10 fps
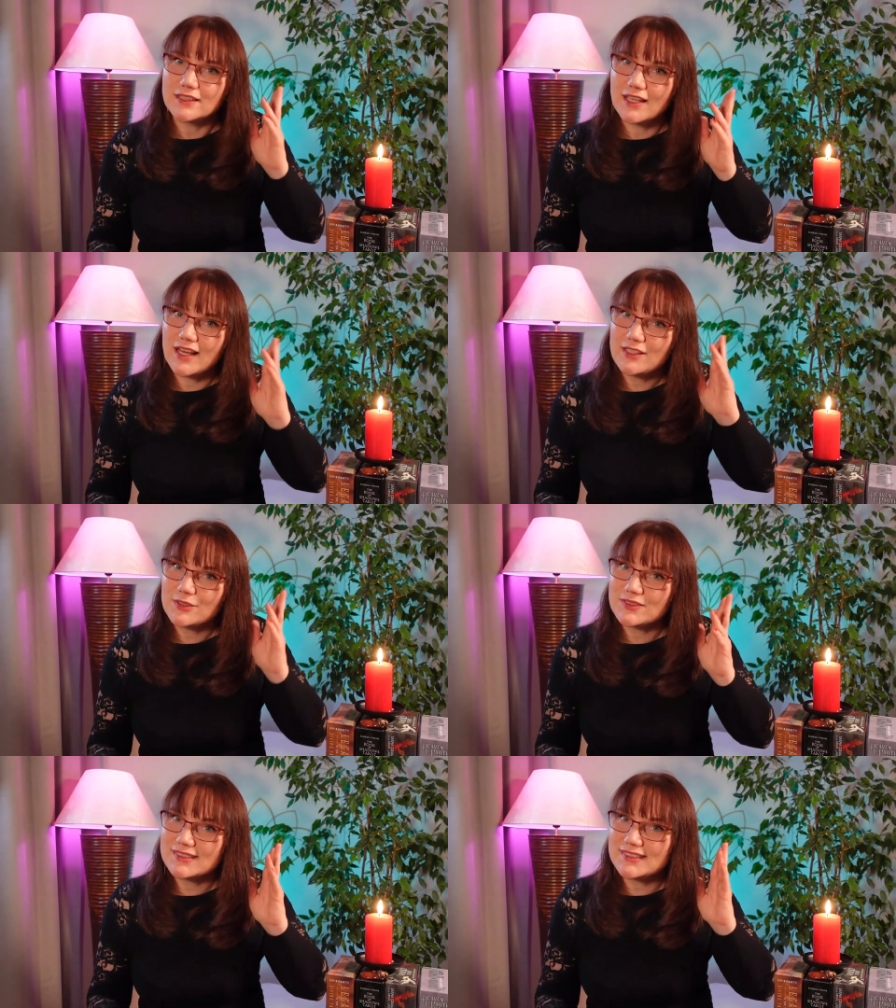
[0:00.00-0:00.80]
I
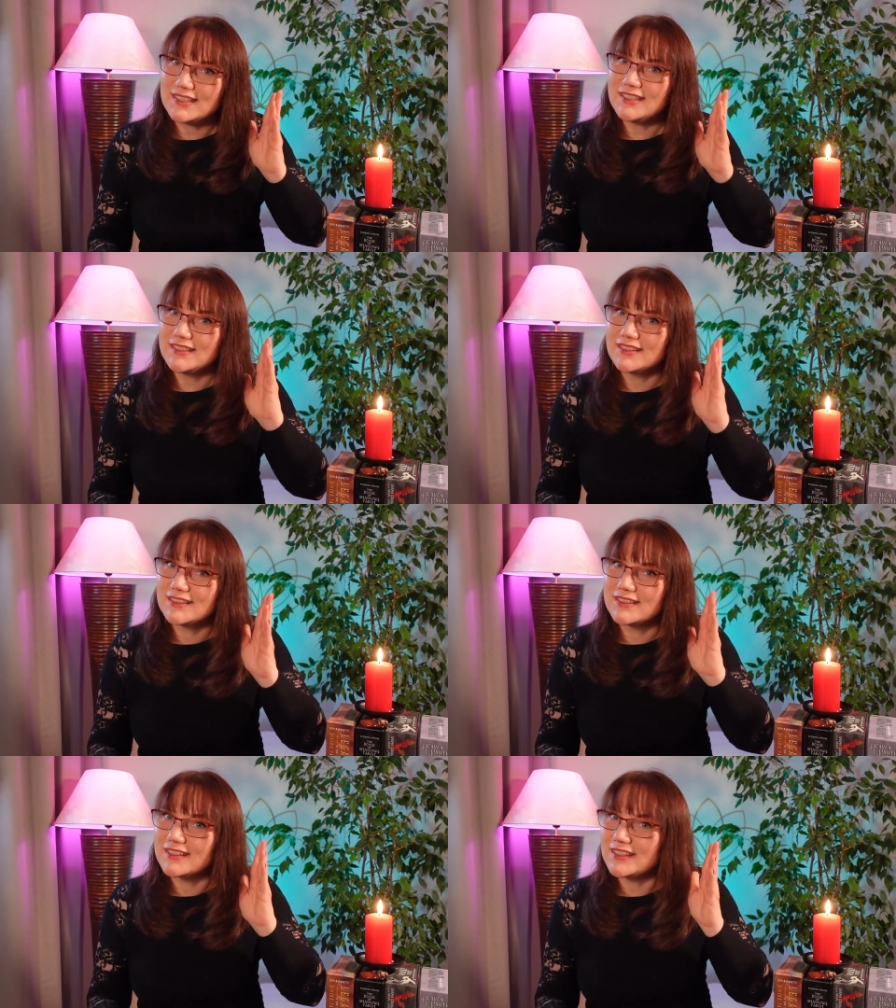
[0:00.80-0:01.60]
don't see,
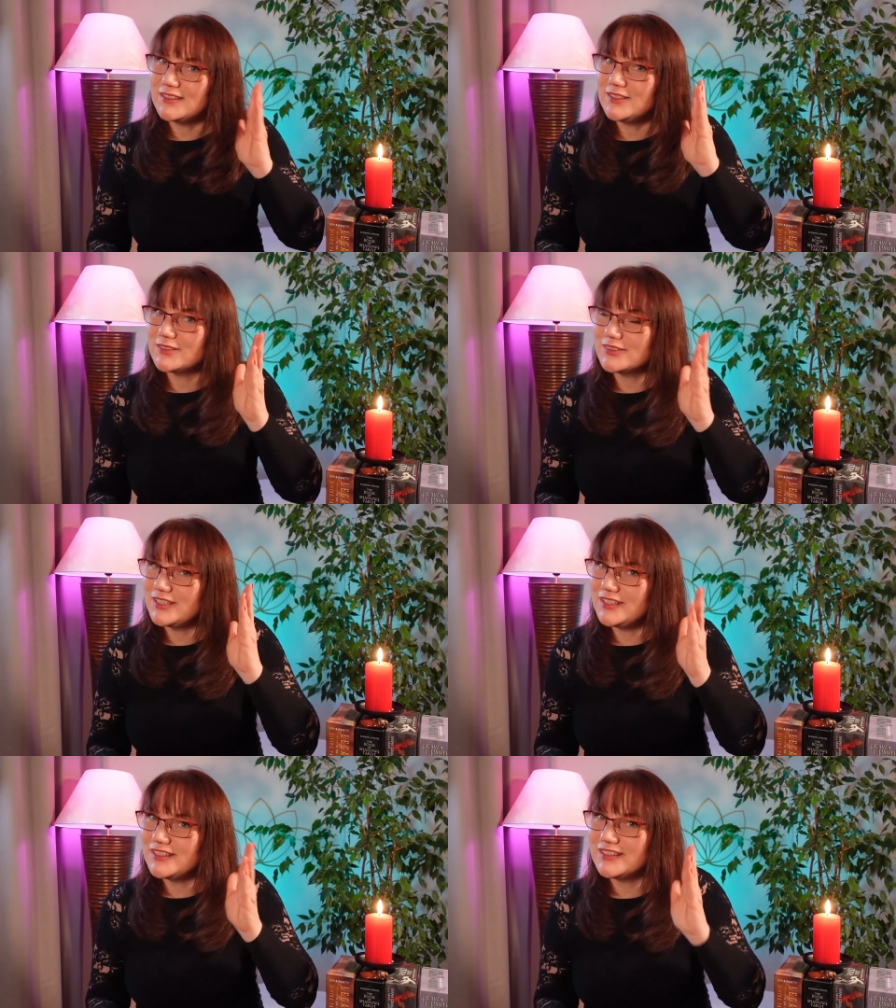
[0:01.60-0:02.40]
I don't
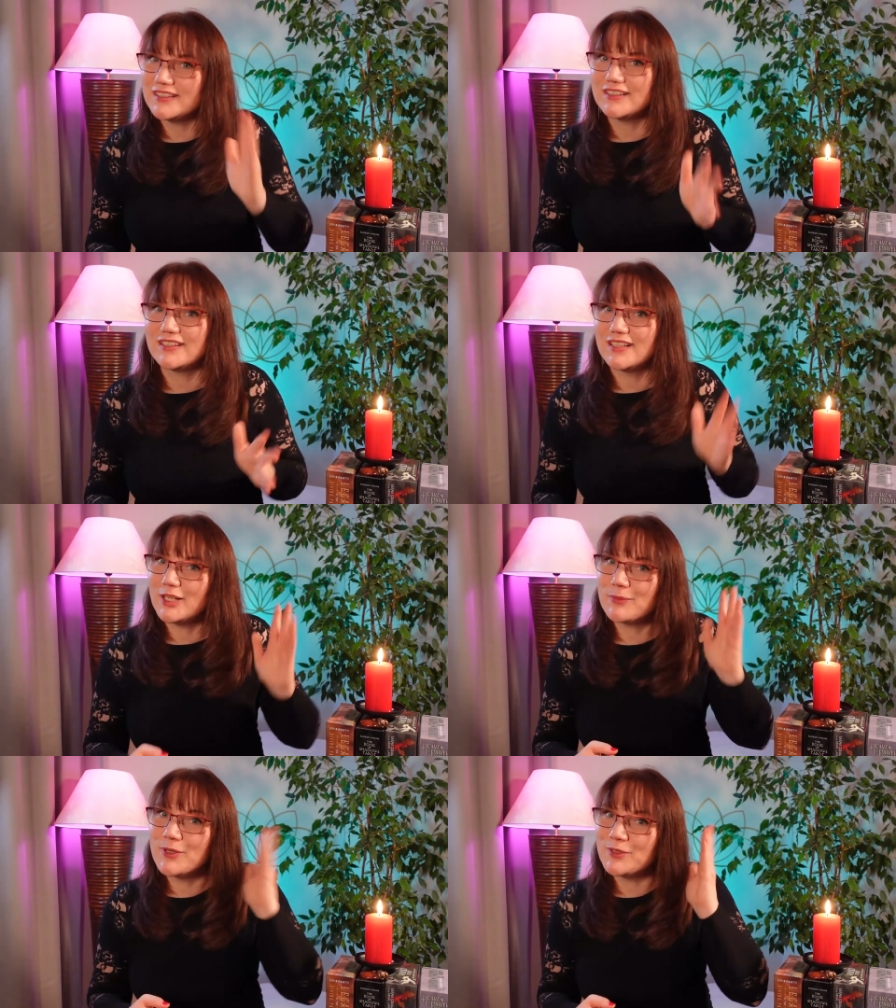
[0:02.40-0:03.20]
hear,
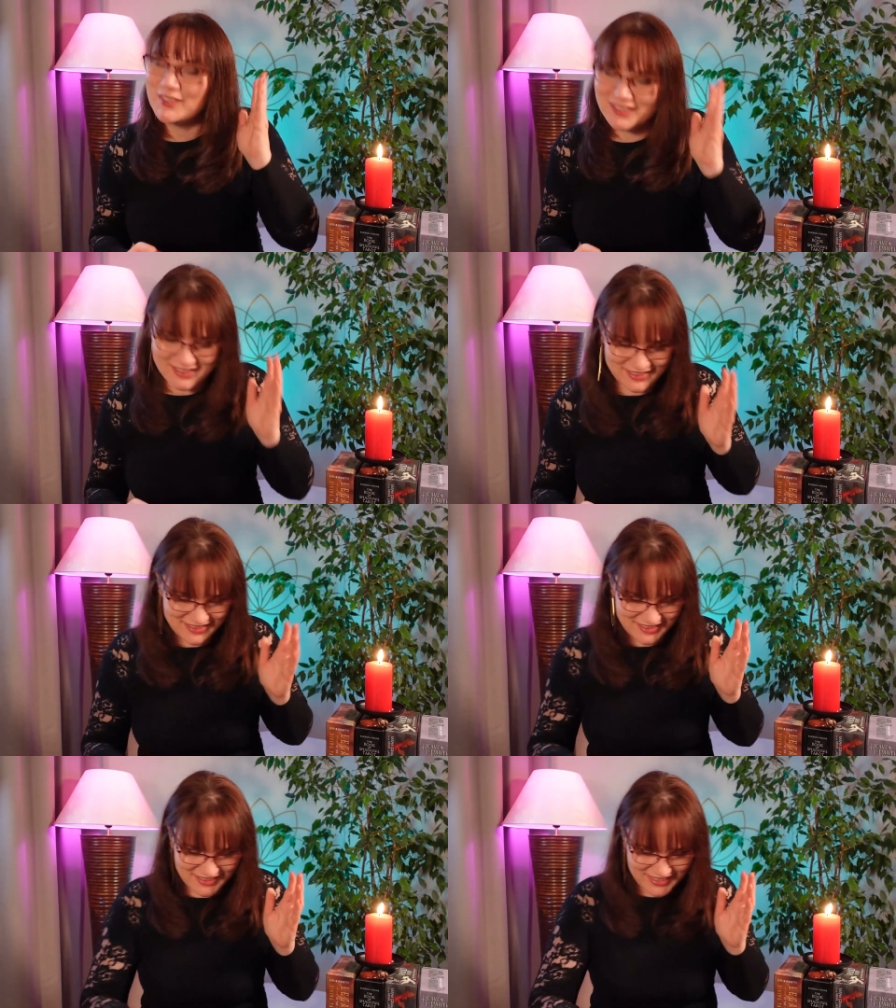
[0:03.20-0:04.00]
I'm not
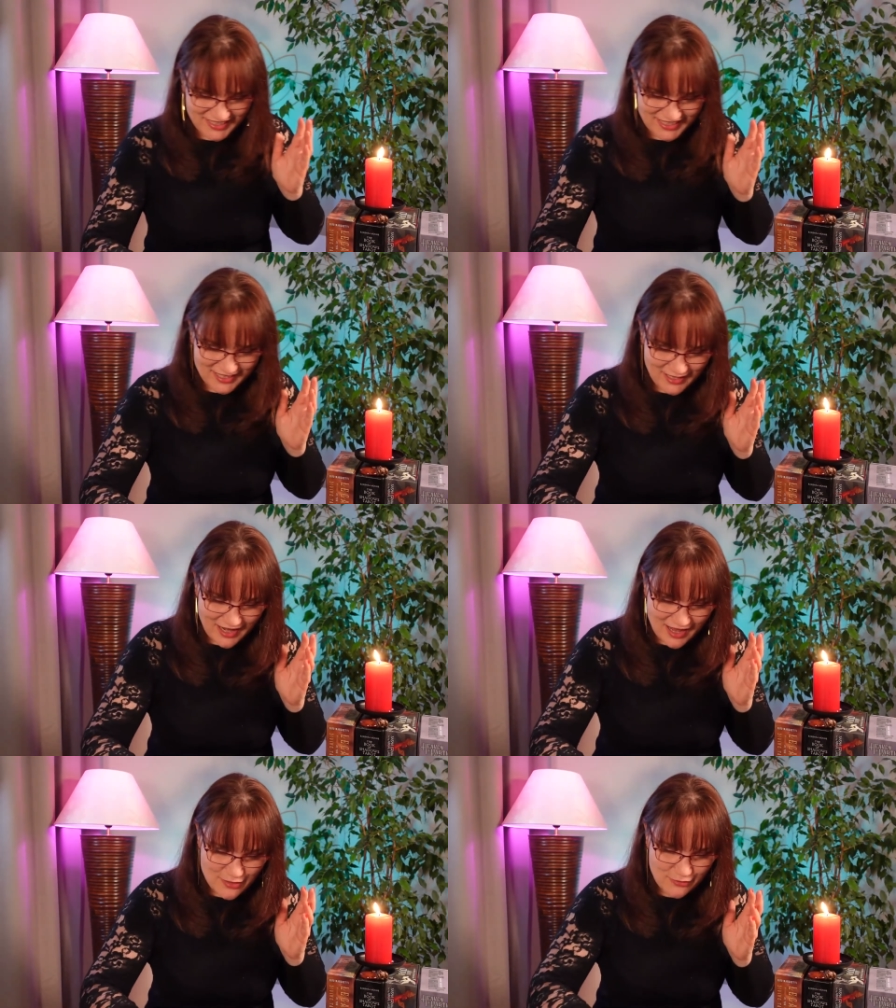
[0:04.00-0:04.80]
there. And
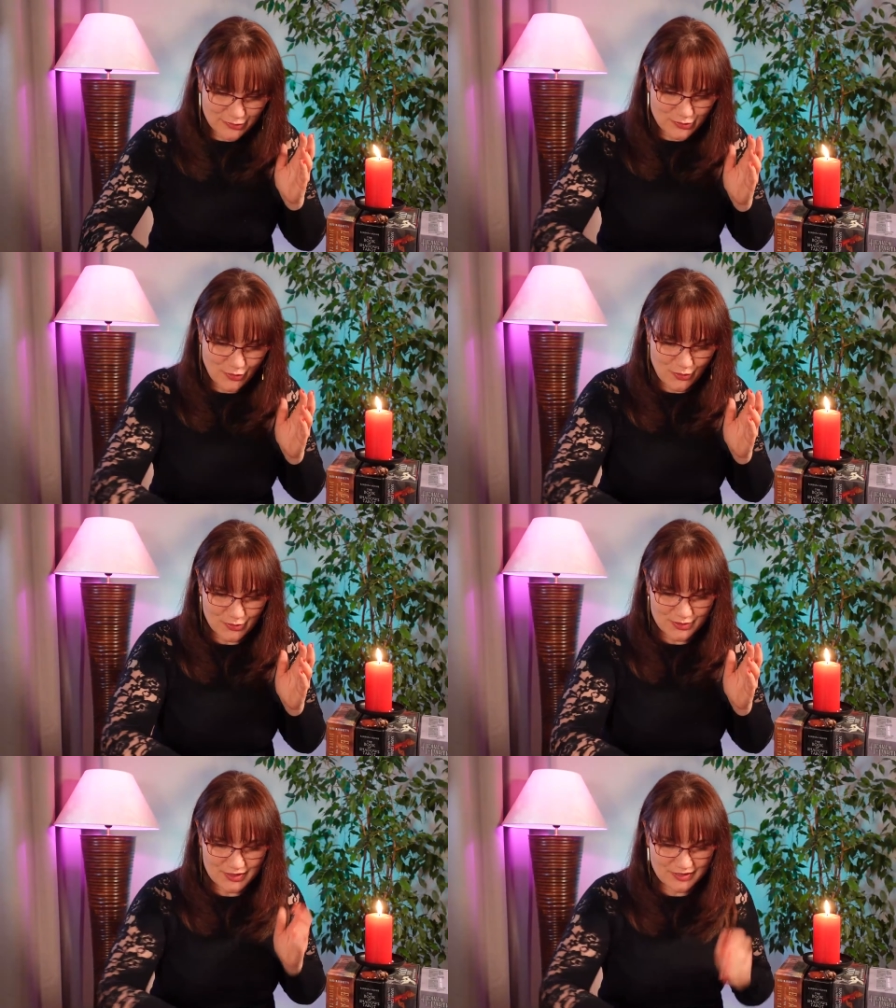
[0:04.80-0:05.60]
Knight of
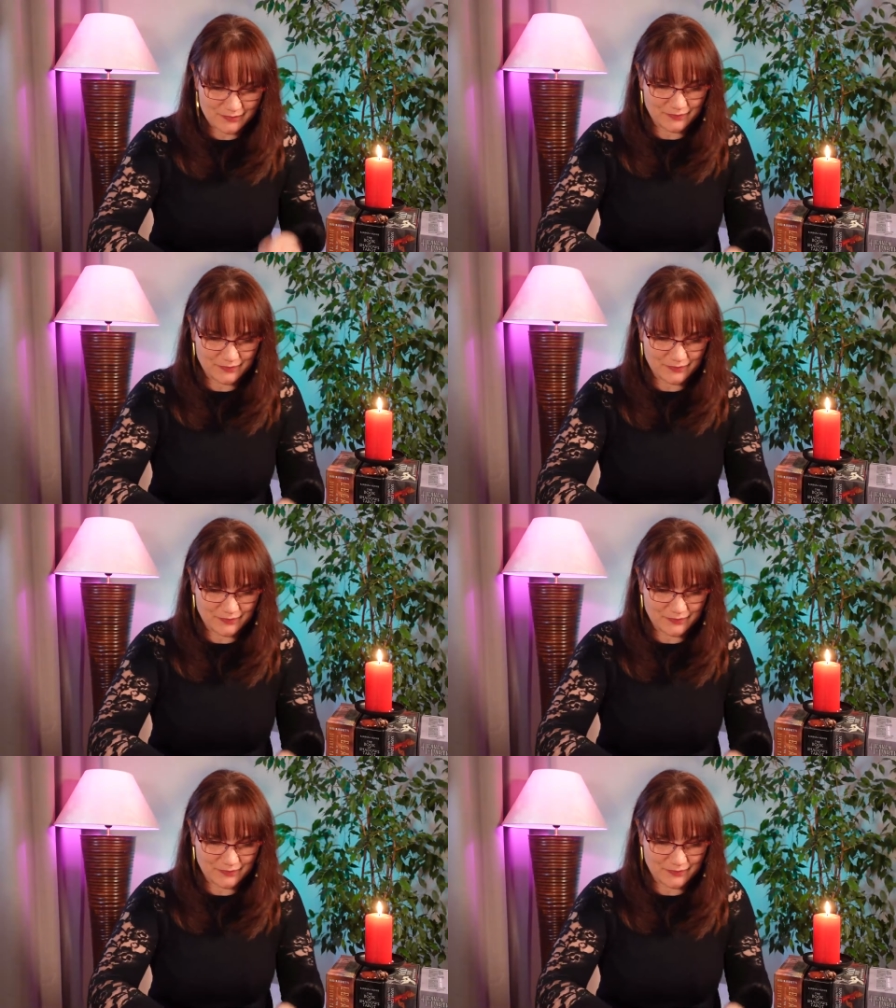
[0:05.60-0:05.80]
Swords.